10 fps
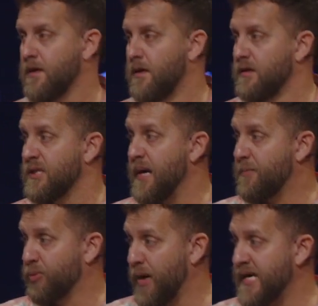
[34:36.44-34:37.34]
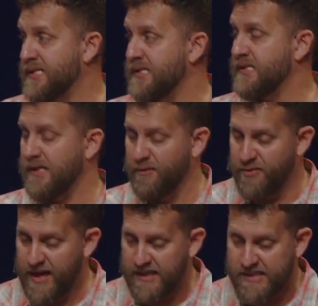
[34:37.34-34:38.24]
to make praises of
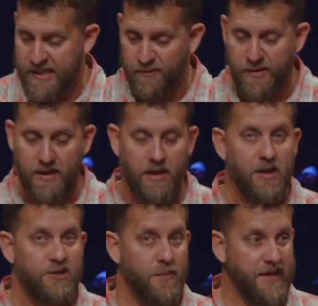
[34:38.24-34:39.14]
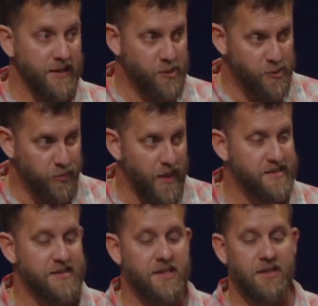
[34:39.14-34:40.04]
thanksgiving, to make
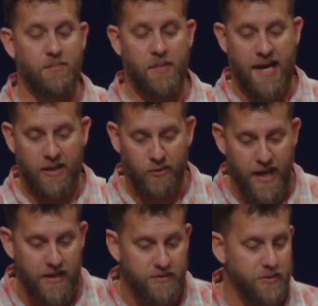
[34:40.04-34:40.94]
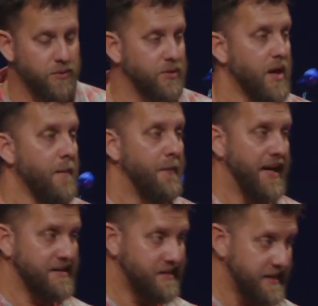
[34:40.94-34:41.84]
expressing my gratitude my
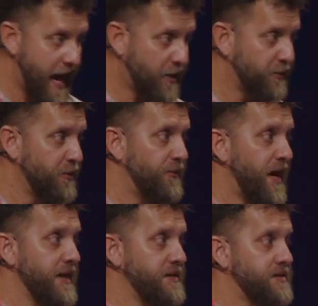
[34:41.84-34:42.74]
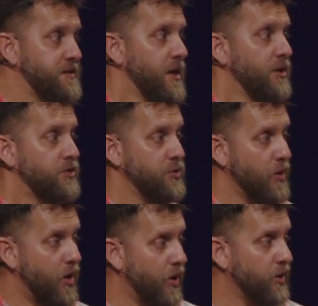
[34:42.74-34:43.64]
sacrifice to
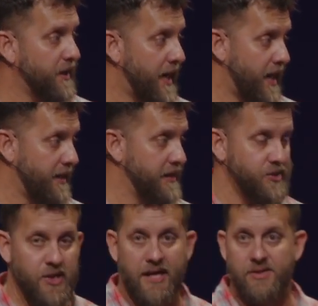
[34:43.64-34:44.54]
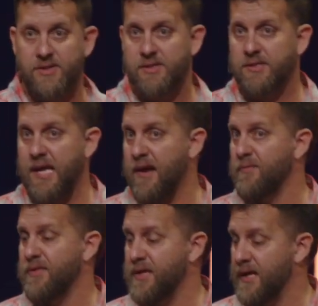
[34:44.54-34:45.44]
our God. It changes
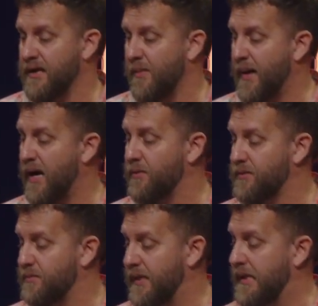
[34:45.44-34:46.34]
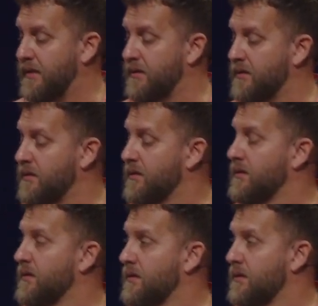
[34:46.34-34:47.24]
everything about me.
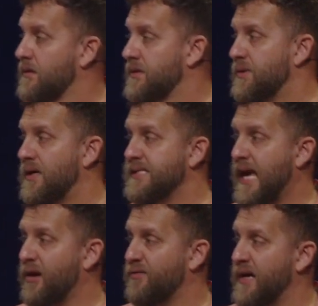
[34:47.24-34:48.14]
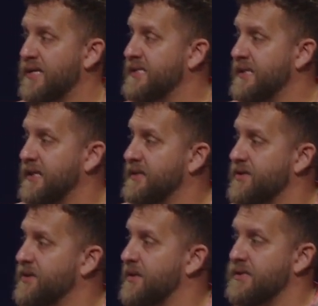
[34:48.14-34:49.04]
So I'll sacrifice any
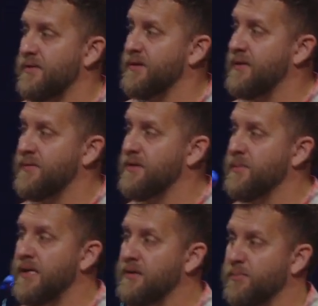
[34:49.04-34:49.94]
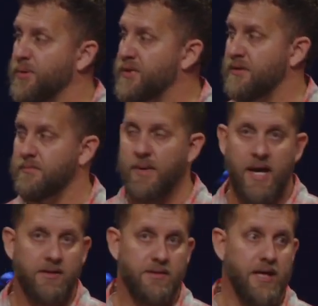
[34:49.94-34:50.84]
attention that's ever given to me to push it
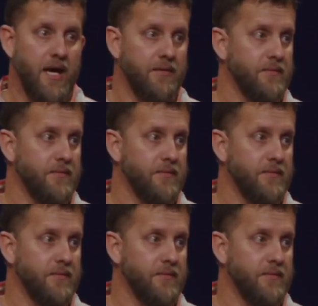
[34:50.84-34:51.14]
back to God.